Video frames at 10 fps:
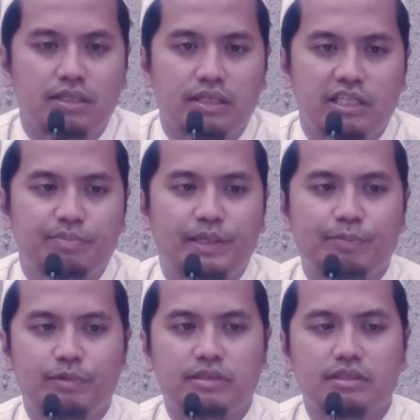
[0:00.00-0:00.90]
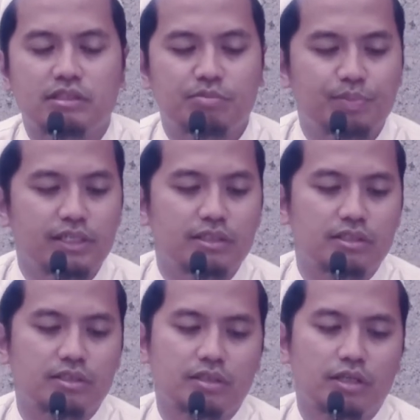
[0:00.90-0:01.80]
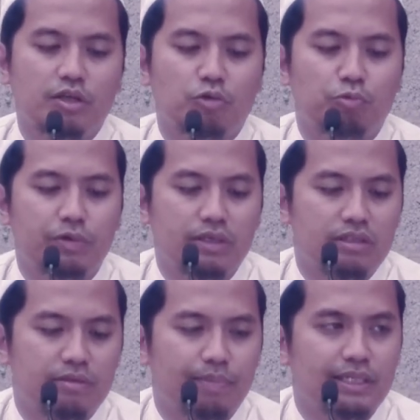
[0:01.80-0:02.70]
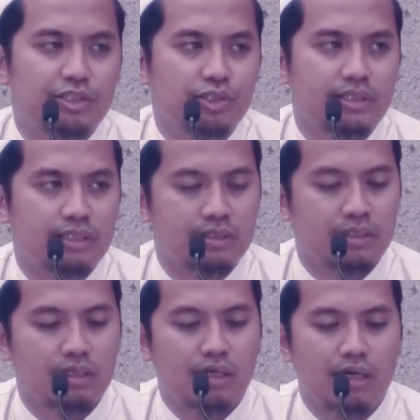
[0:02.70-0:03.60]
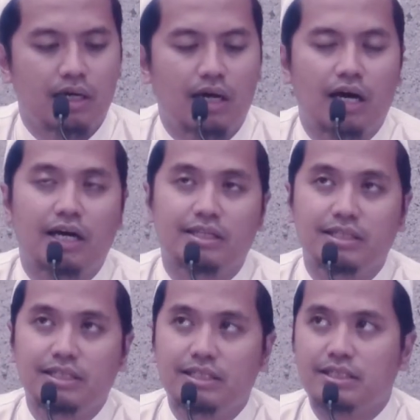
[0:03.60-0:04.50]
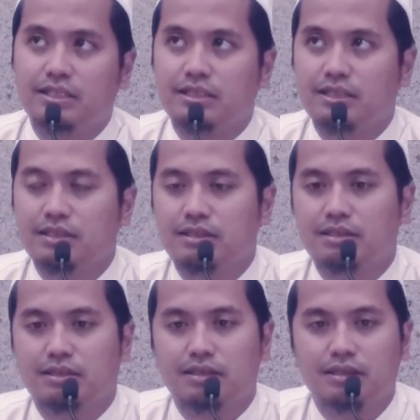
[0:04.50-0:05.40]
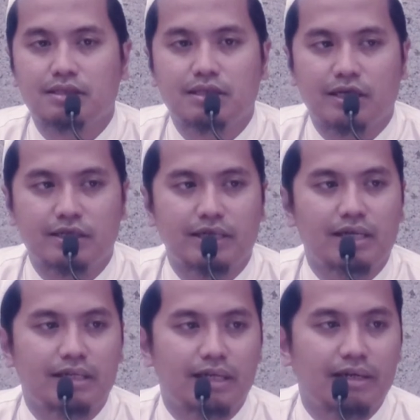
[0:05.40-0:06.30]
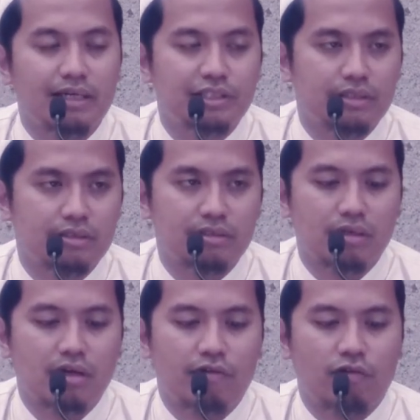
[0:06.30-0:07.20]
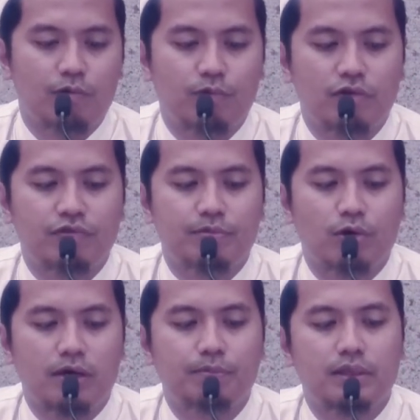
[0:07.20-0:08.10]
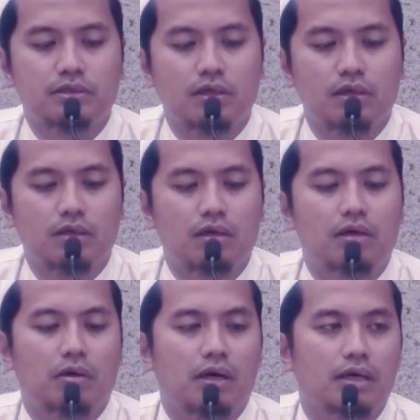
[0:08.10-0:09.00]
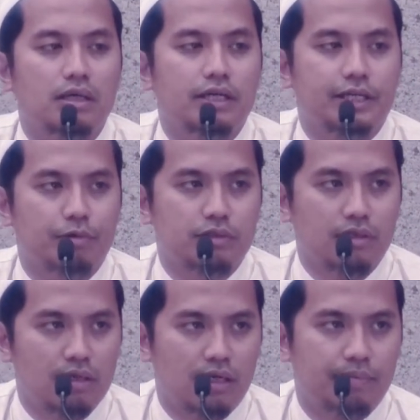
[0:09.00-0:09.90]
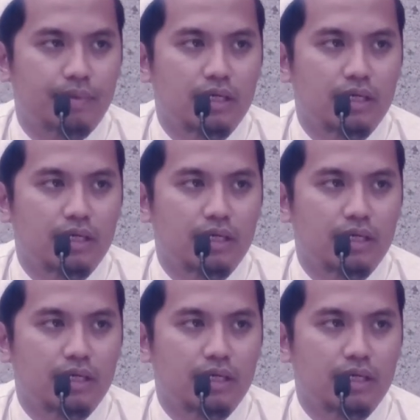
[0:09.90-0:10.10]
He peppers his speech with mentioning a hadith, narrations from Prophet Muhammad sallallahu alaihi wasallam.